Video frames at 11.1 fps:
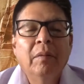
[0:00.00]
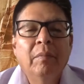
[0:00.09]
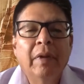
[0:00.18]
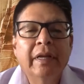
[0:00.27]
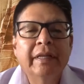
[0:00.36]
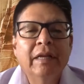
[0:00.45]

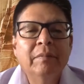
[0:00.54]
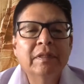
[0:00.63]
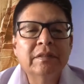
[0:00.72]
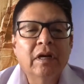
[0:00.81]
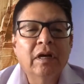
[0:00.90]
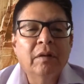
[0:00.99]
My name is
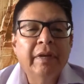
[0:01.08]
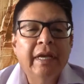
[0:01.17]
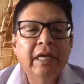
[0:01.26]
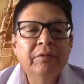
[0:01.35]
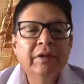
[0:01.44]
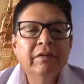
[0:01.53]

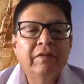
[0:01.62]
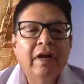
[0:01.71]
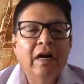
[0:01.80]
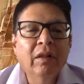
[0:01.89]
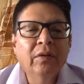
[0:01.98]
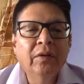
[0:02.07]
Henry
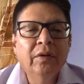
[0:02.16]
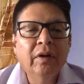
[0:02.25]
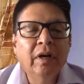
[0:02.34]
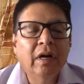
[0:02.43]
Fowler.